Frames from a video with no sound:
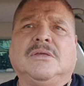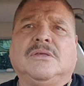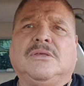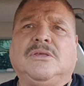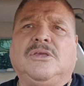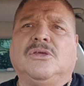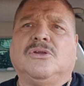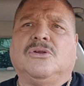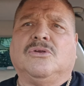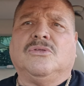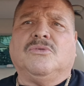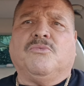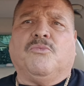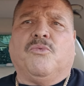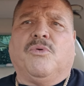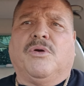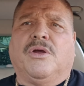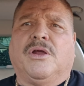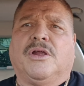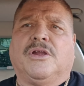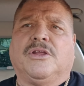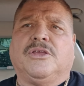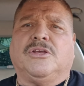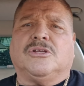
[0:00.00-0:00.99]
you know
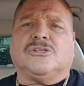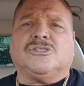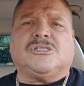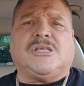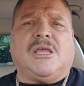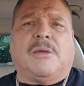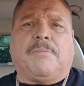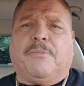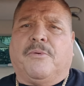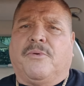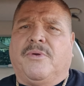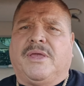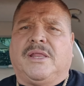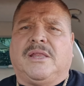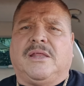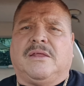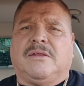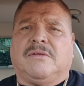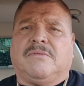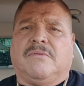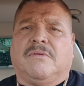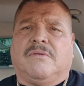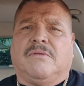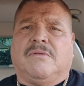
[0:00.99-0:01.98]
where you're separated